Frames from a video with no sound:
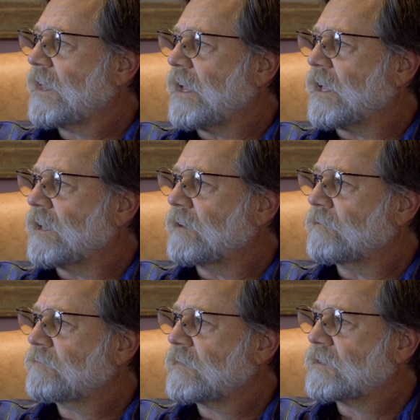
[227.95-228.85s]
and
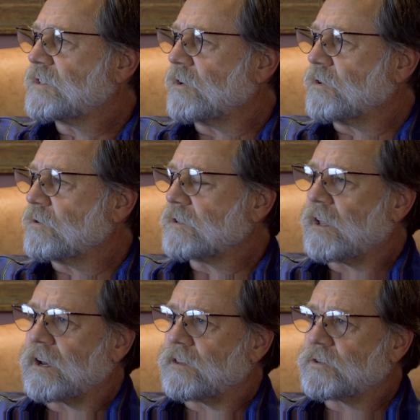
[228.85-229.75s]
still use a
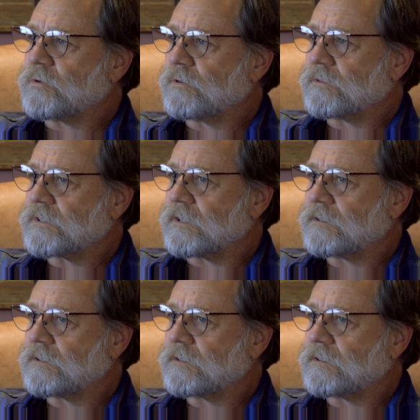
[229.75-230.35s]
lot of the tools